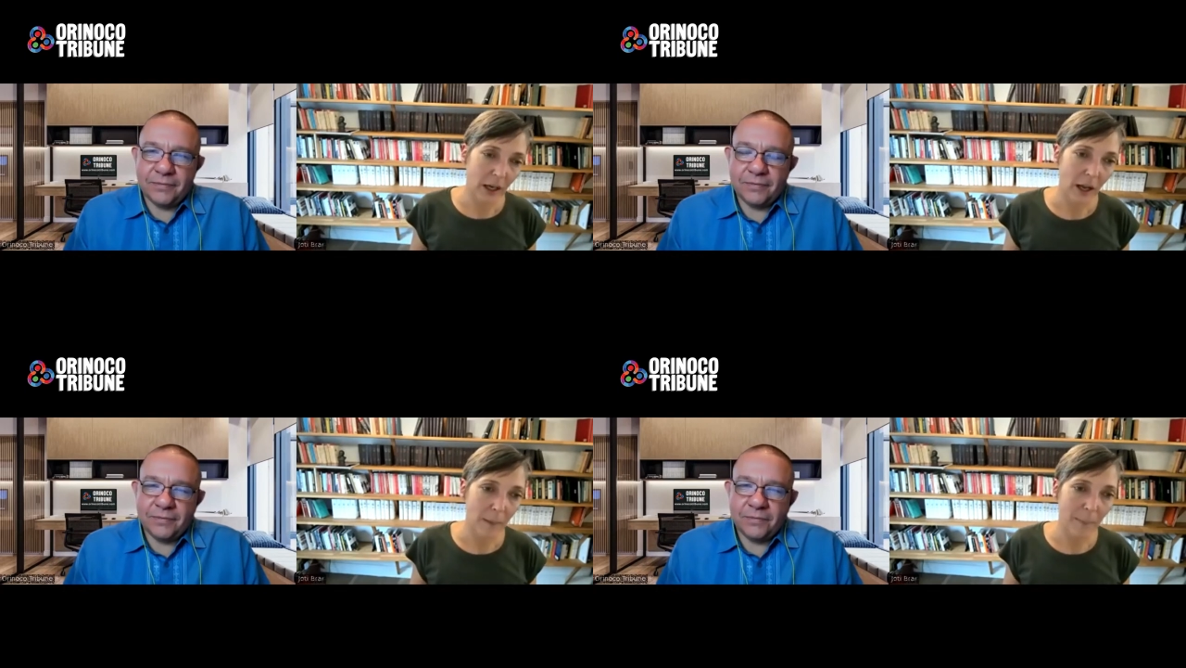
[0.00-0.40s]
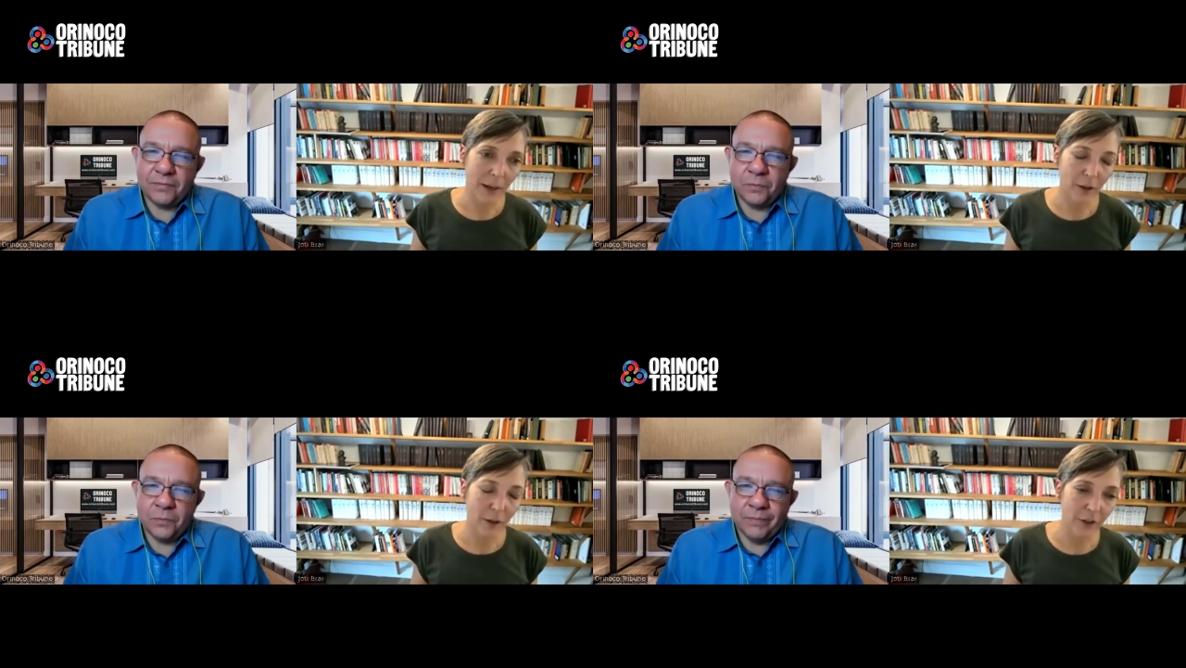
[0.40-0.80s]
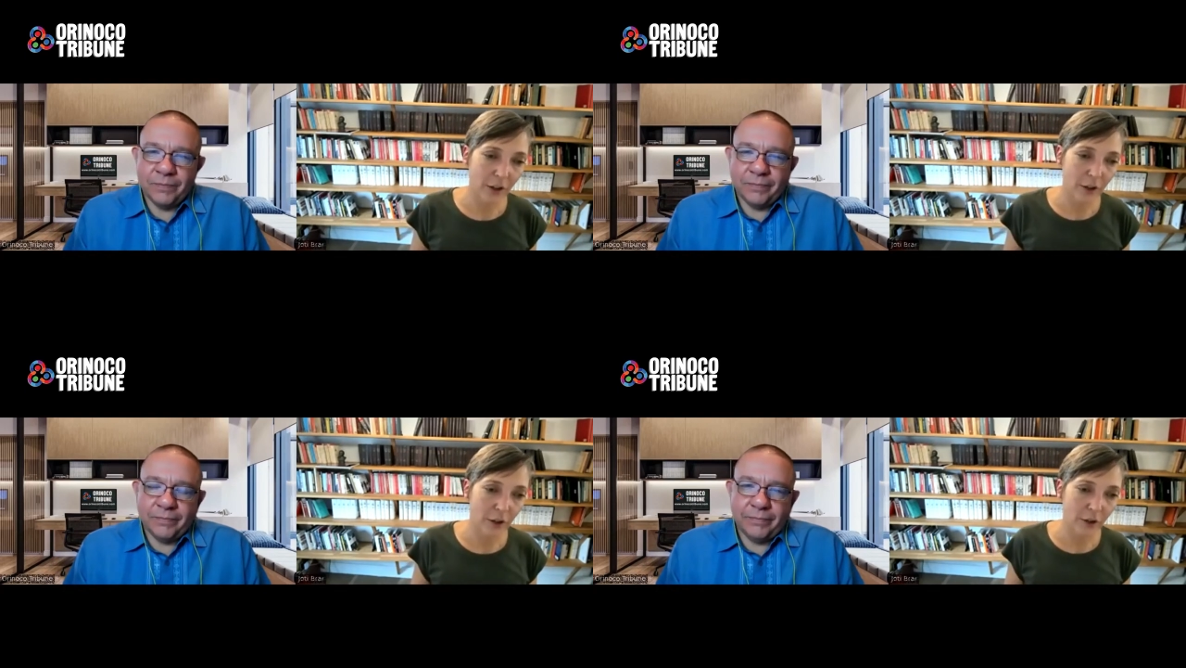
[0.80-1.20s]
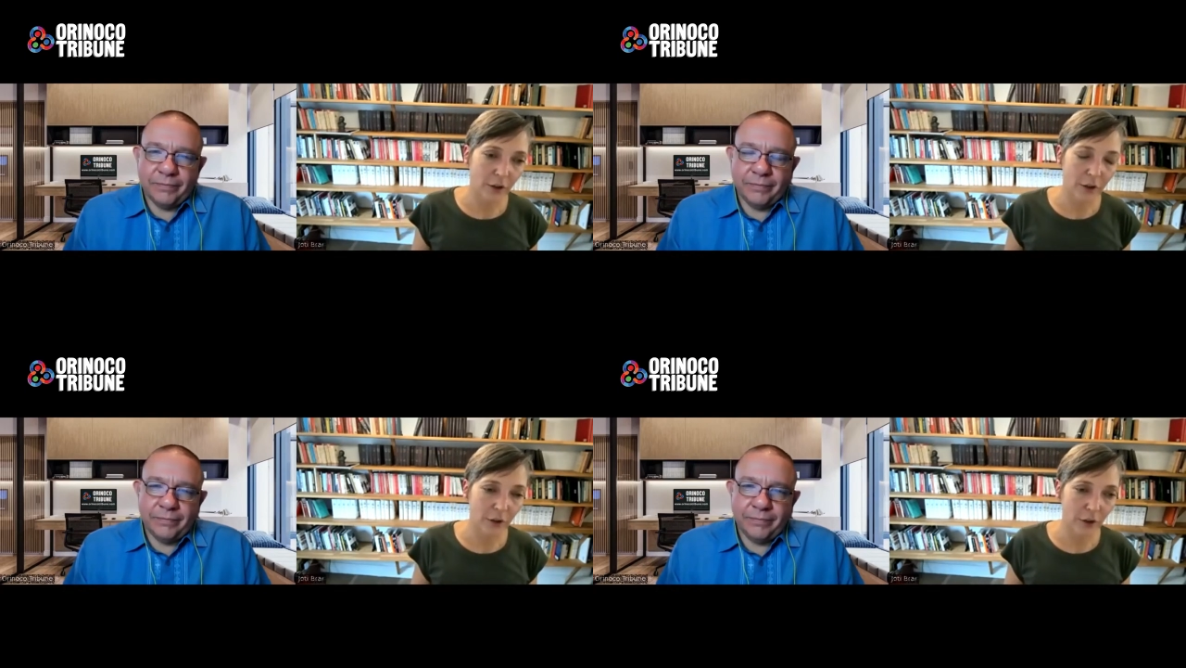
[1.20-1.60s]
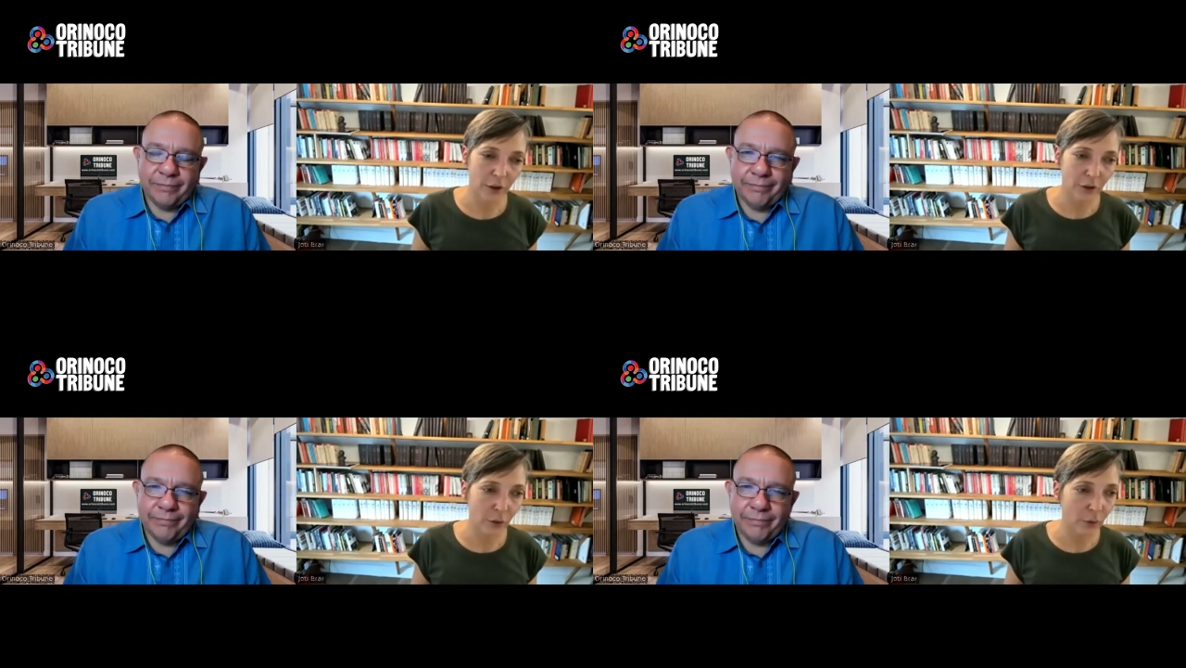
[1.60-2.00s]
Speaker 1: about the, the, the
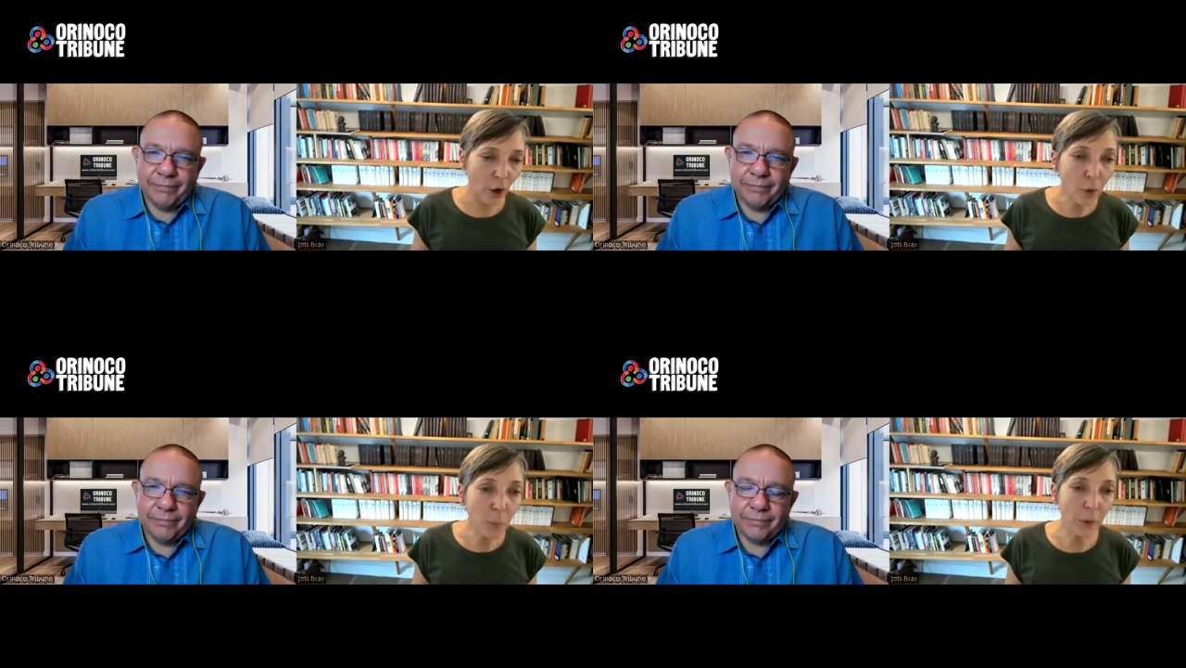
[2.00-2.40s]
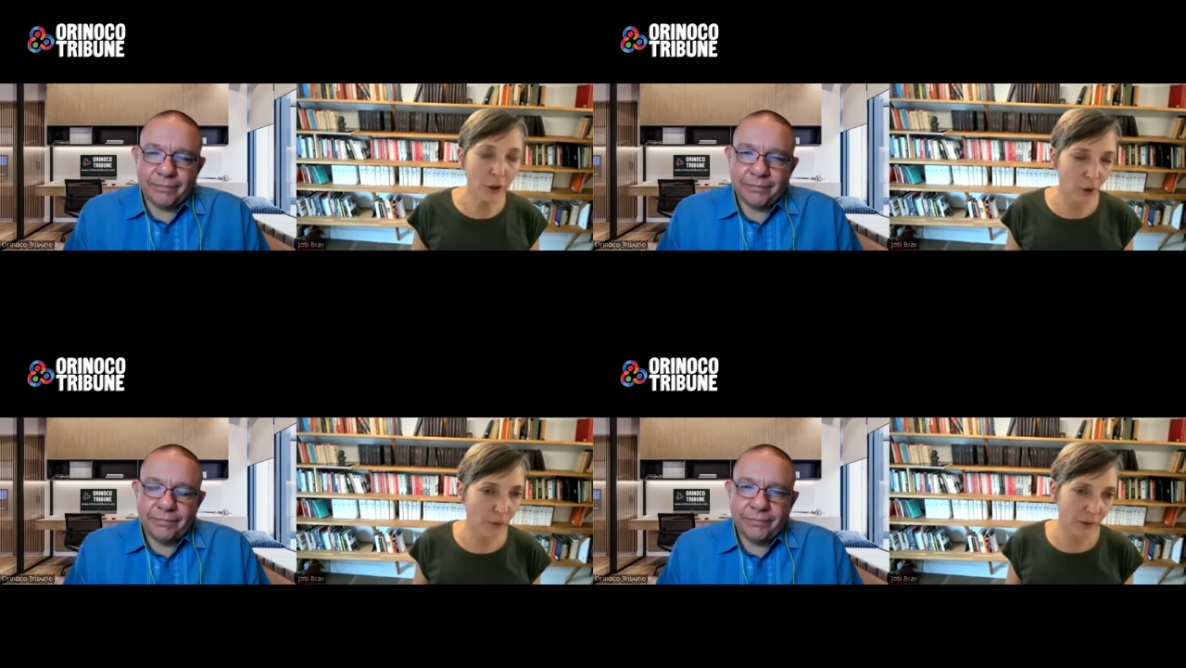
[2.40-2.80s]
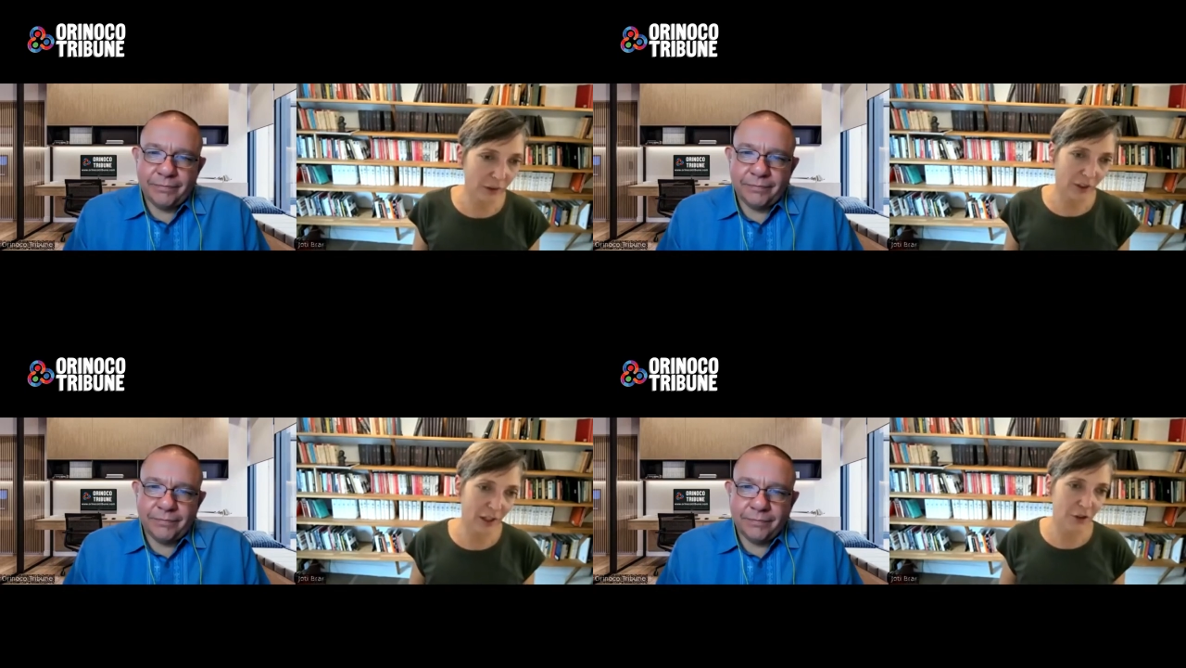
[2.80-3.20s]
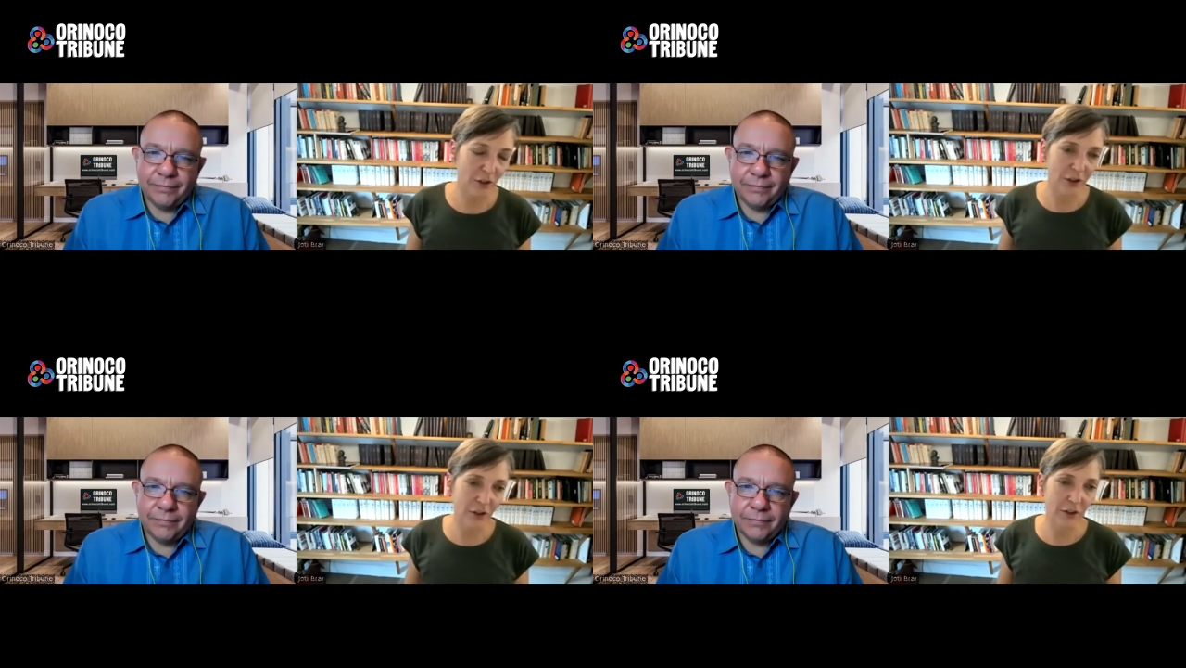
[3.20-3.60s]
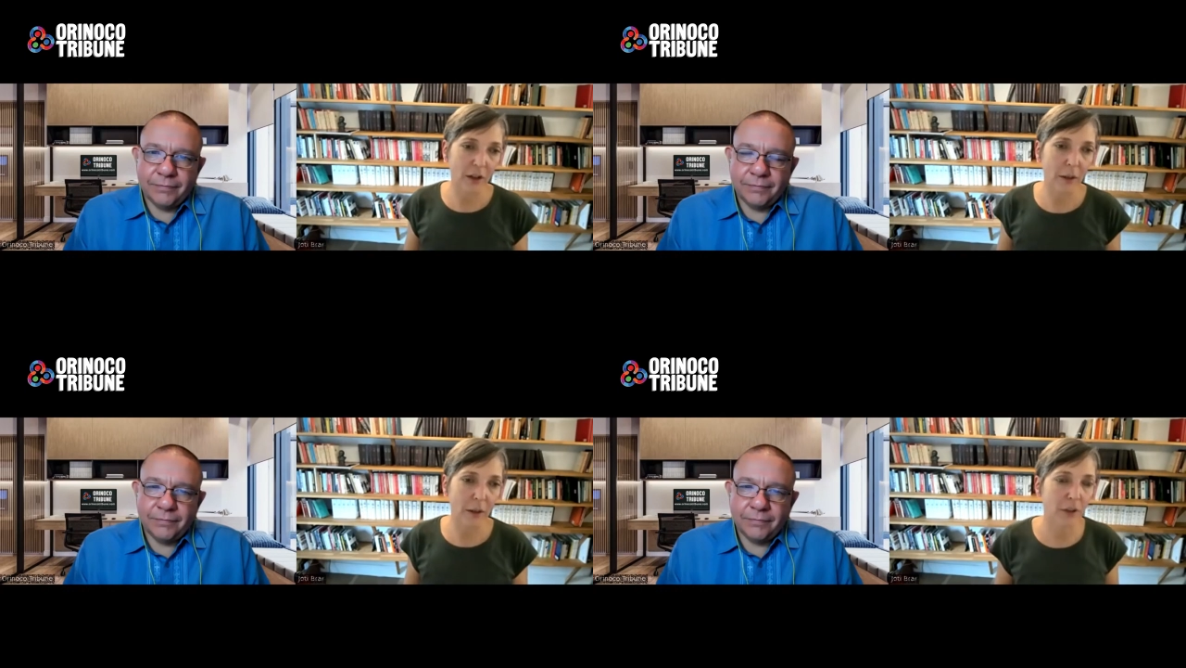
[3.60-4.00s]
sort of open confrontation that's
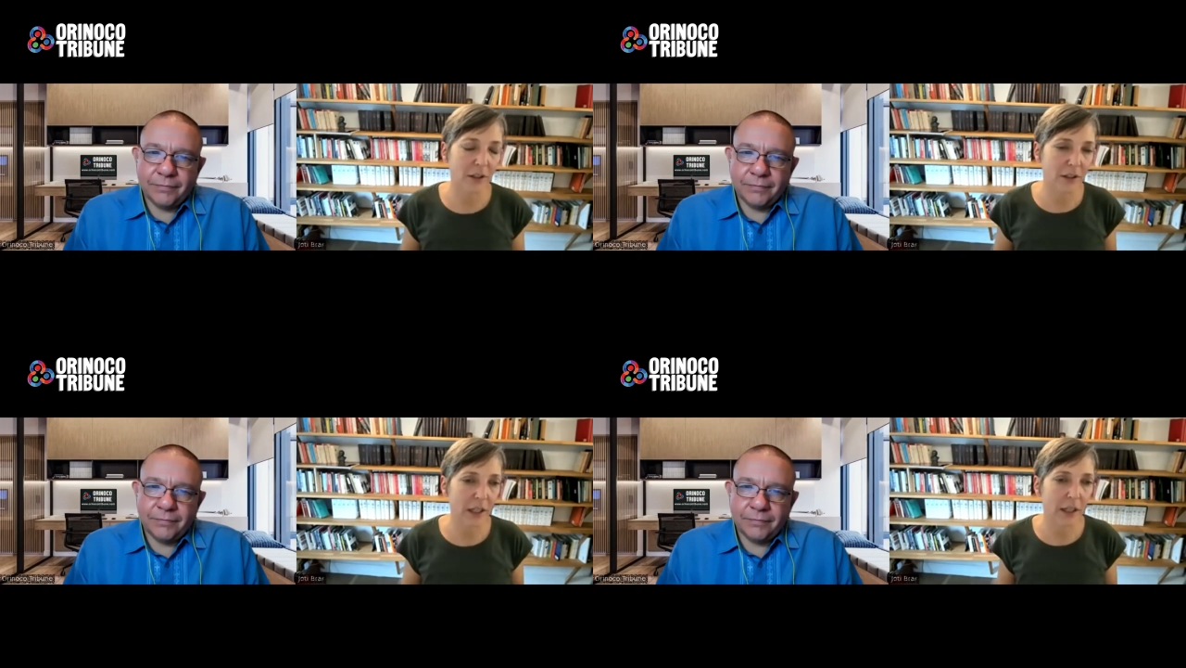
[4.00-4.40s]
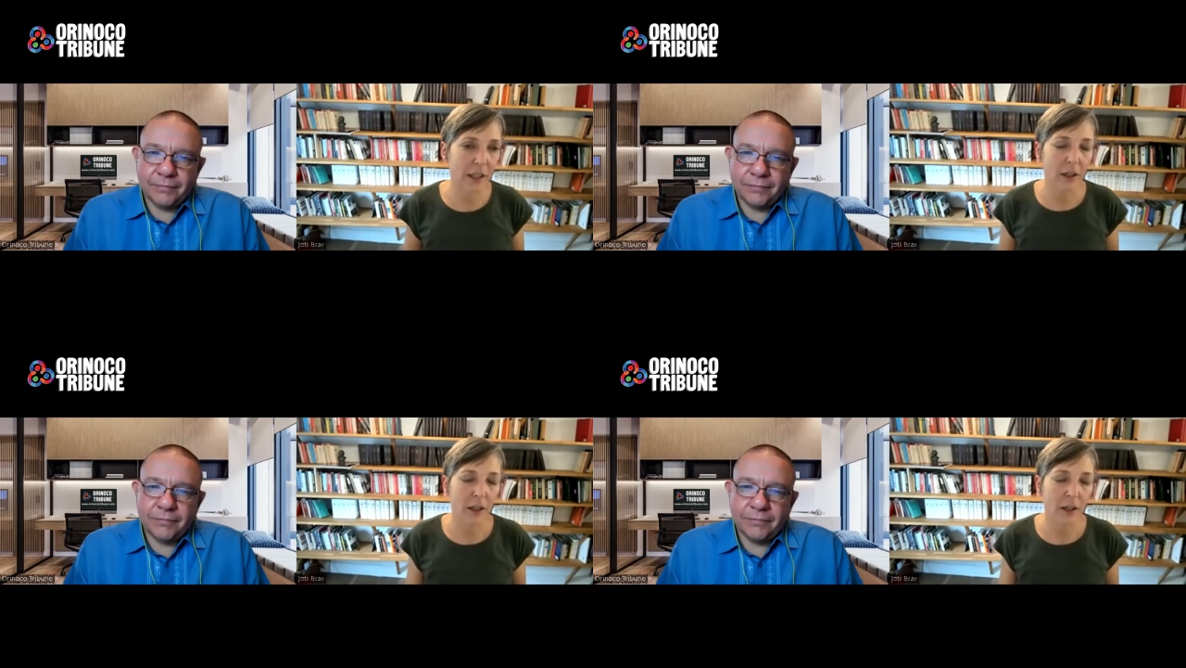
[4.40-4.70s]
developed recently